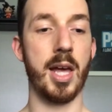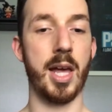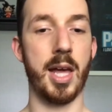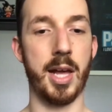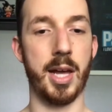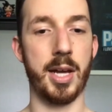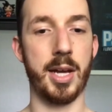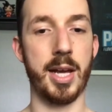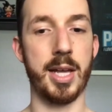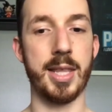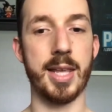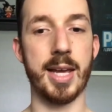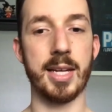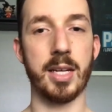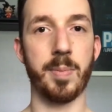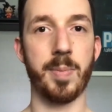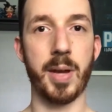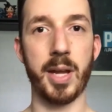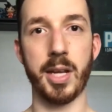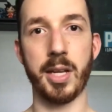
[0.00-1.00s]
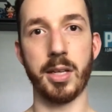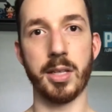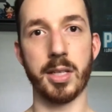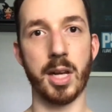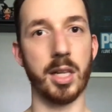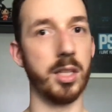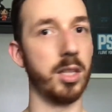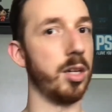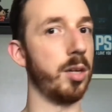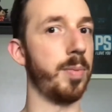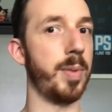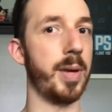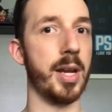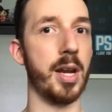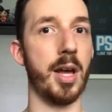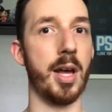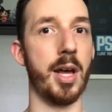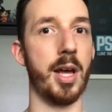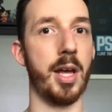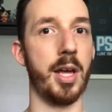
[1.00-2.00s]
And that depends a little bit
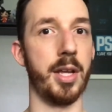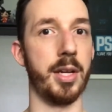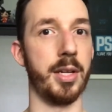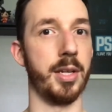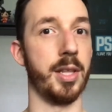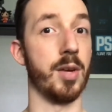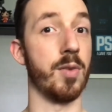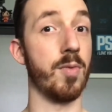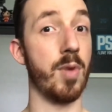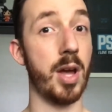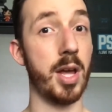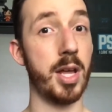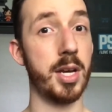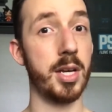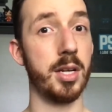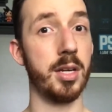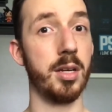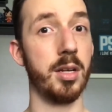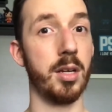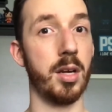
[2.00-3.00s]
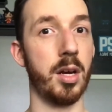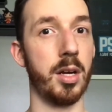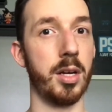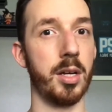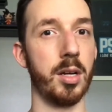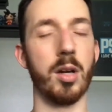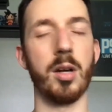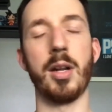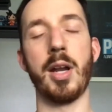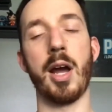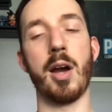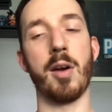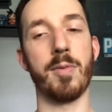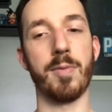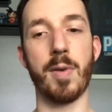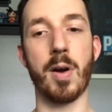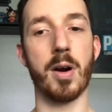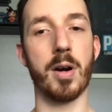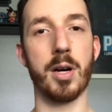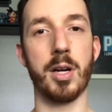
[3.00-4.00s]
on the run, on how
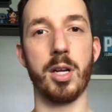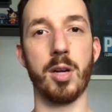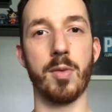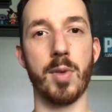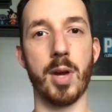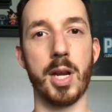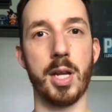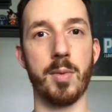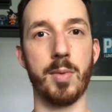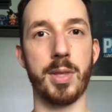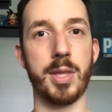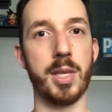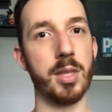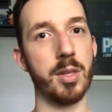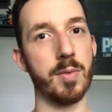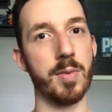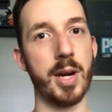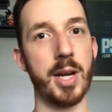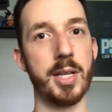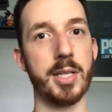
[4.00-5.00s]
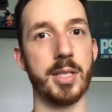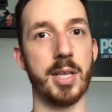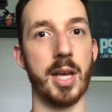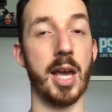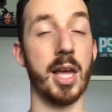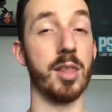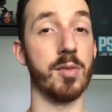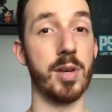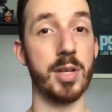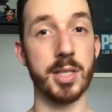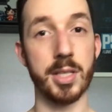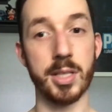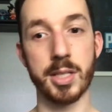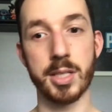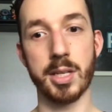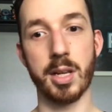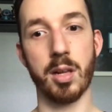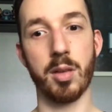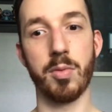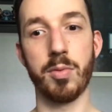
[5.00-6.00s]
far you're running within the race and the race
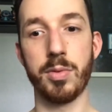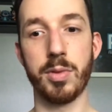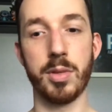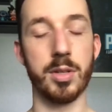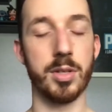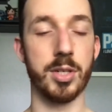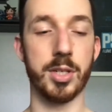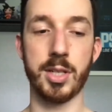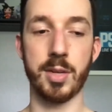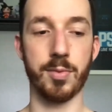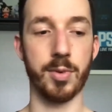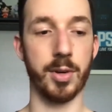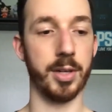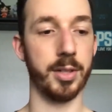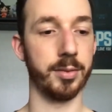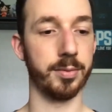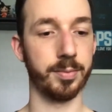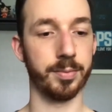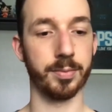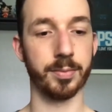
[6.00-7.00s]
itself. There's just different,